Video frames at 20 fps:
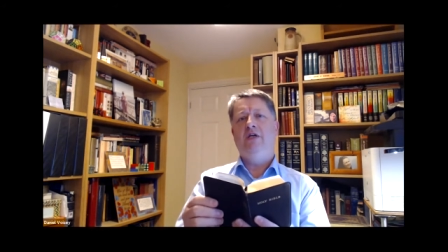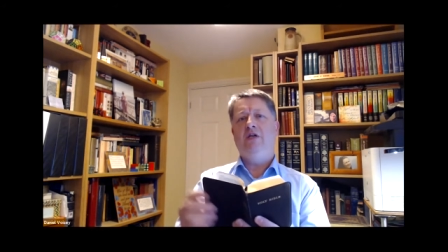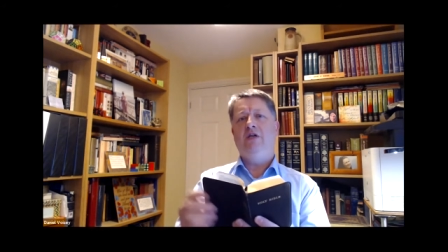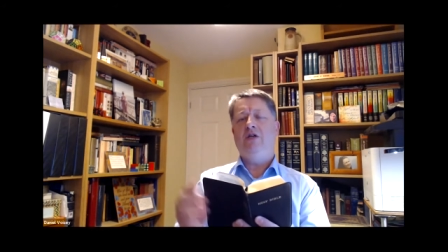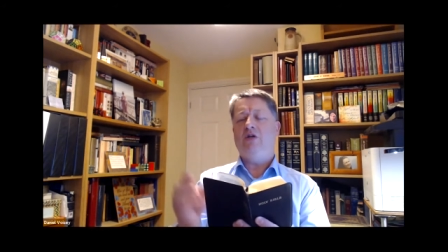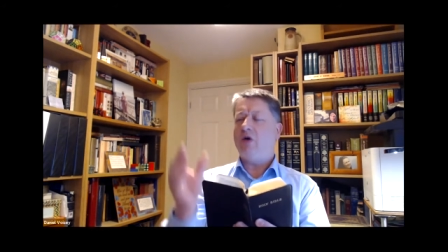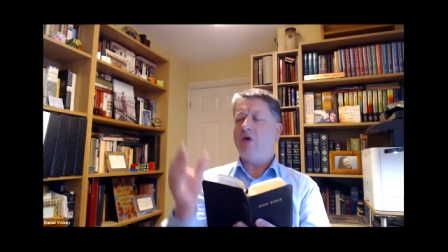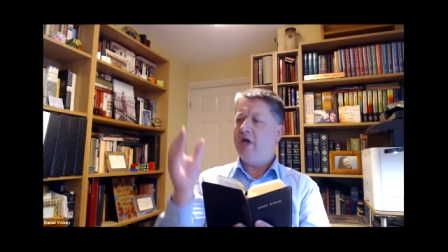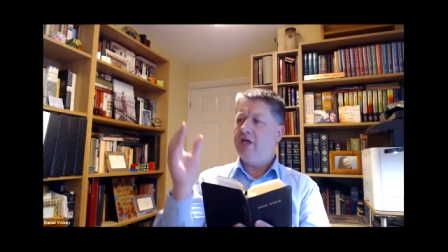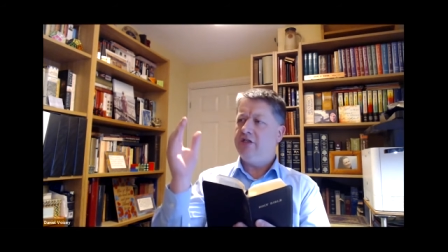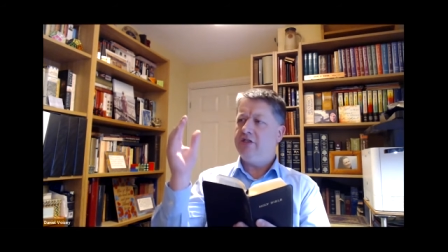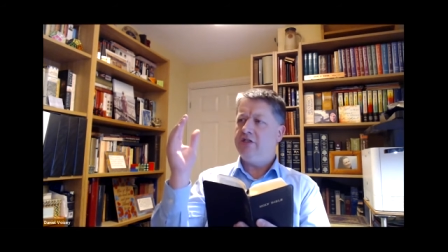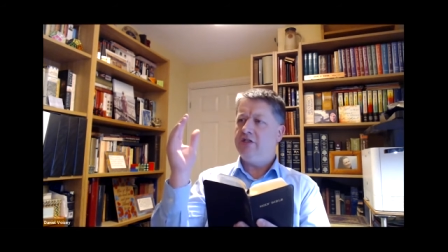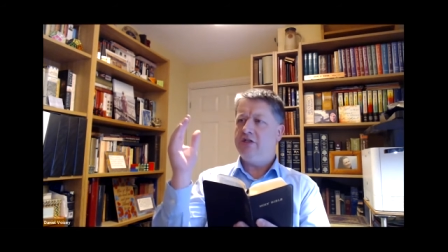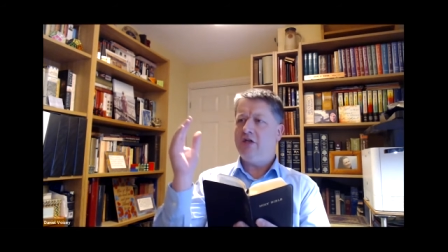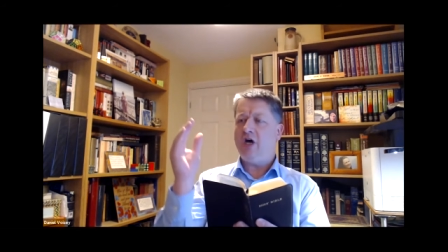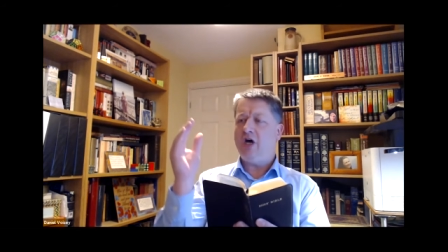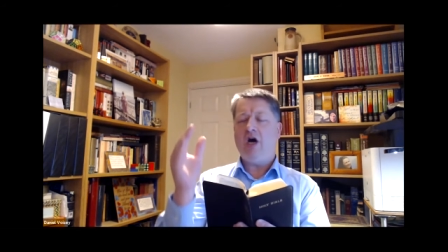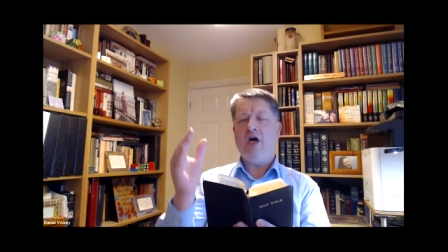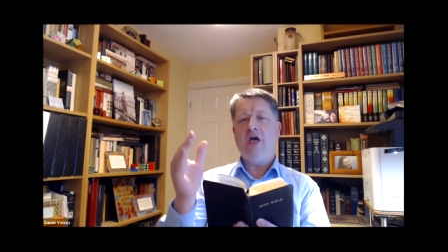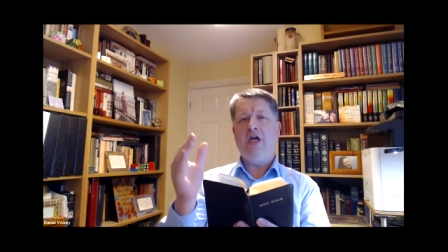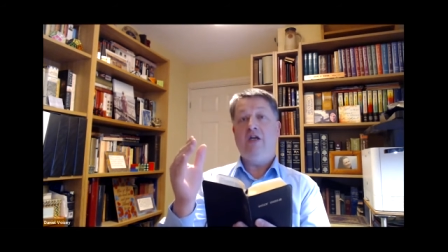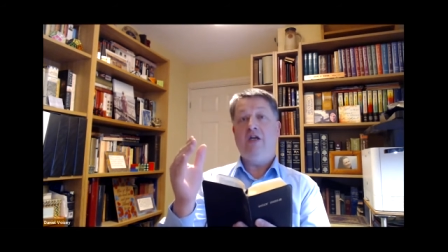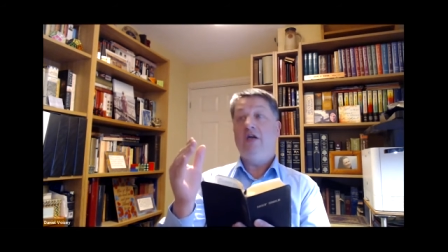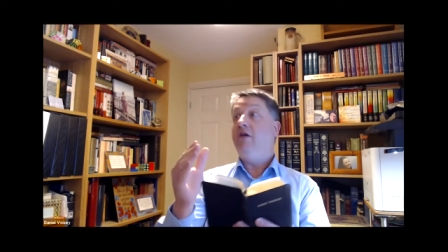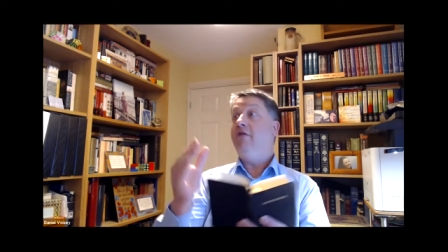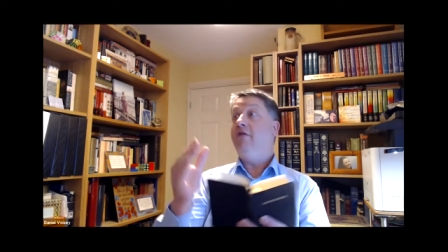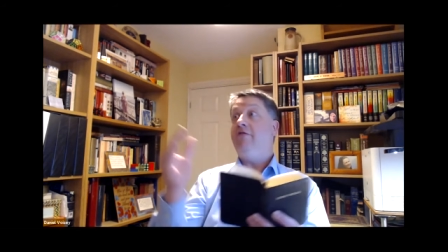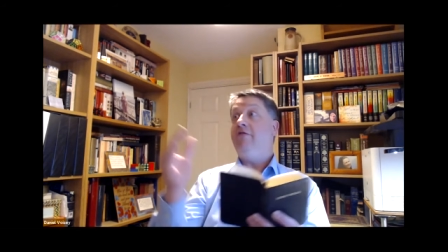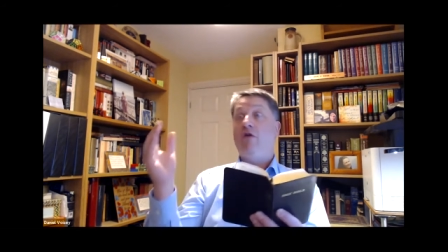Christ died
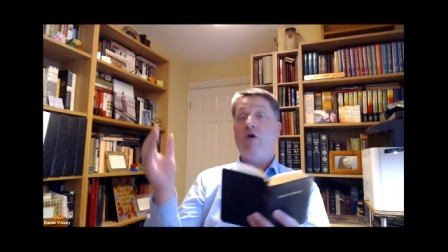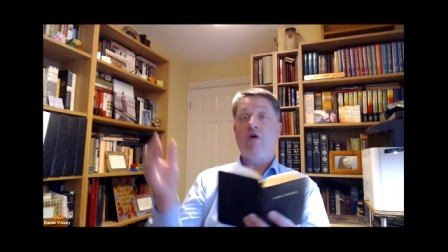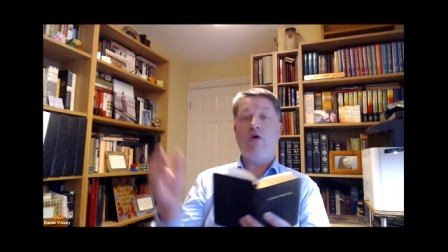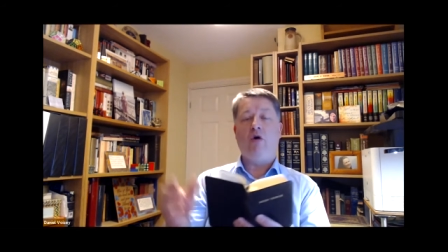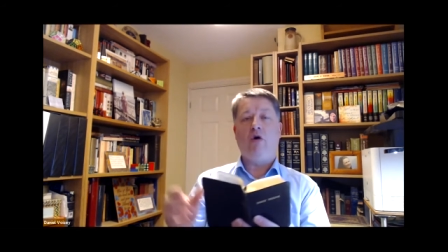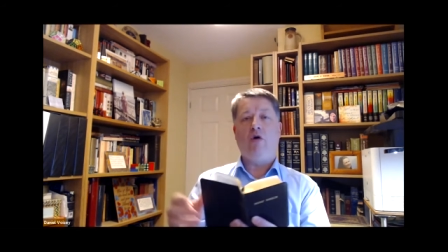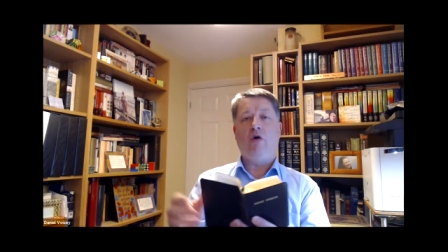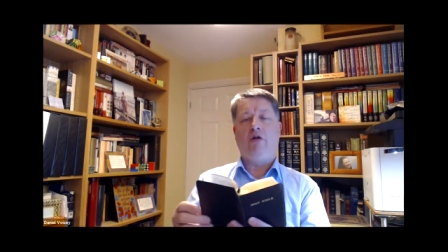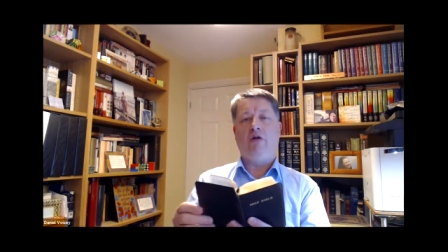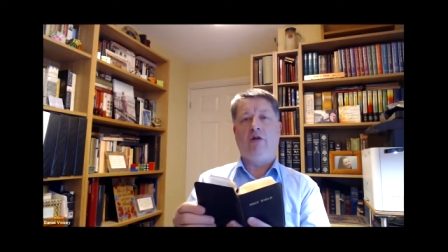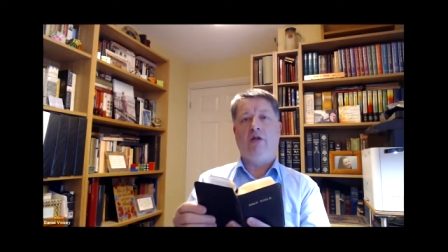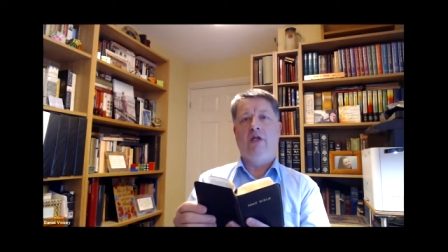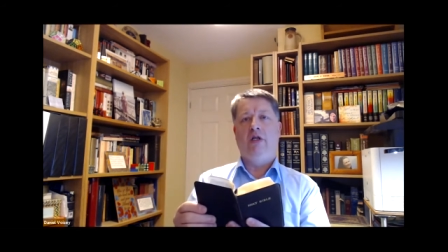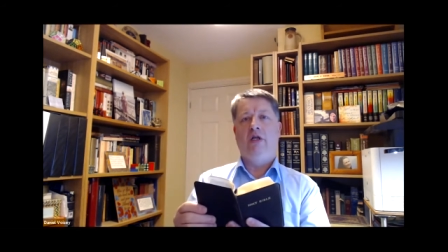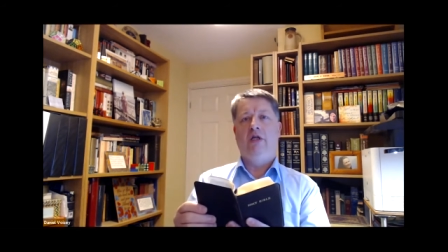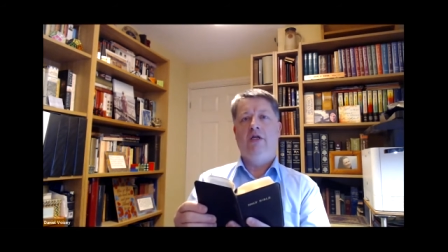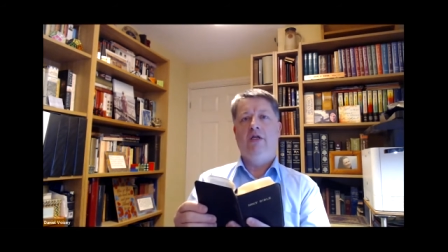for all.